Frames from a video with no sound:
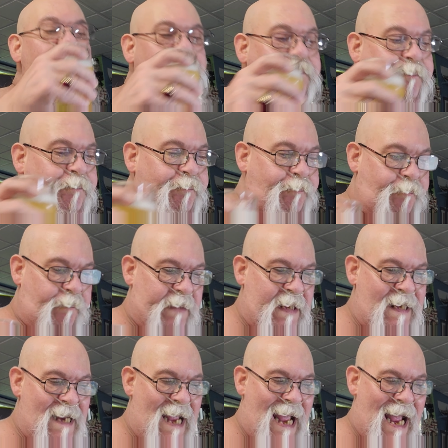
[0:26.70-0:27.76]

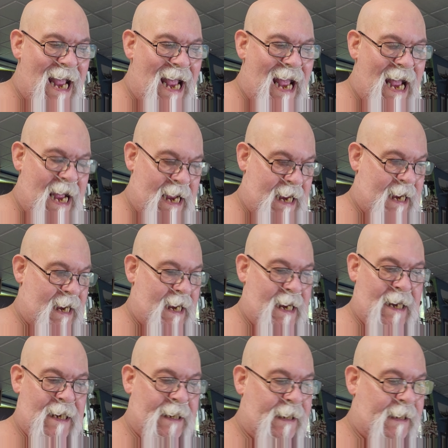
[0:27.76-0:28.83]

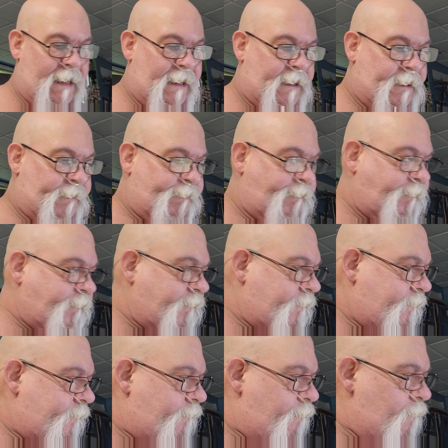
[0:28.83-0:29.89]

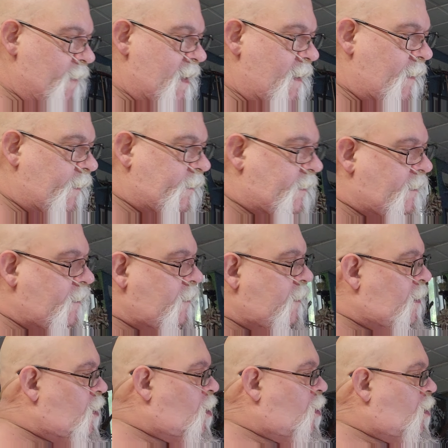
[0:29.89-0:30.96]

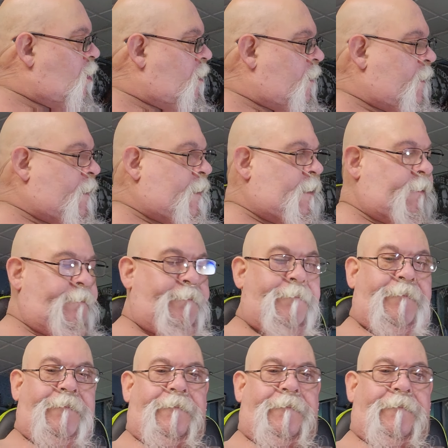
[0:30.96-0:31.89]
No one is speaking in this clip.